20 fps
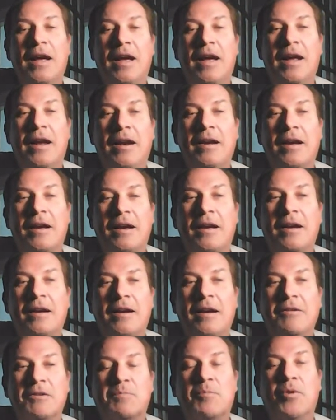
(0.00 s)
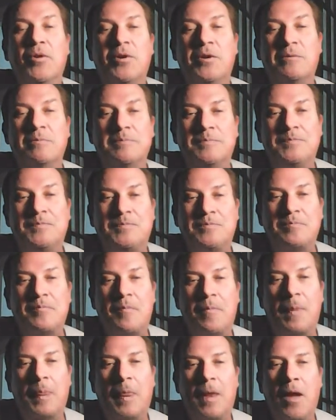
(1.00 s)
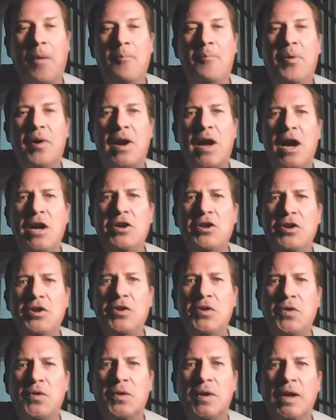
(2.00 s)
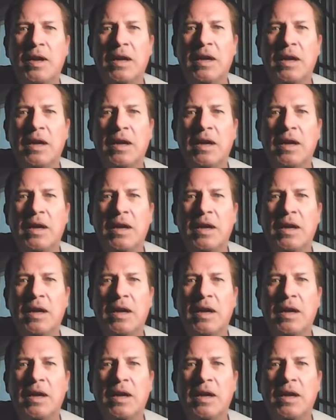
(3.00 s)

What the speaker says: And it was brutal. But I knew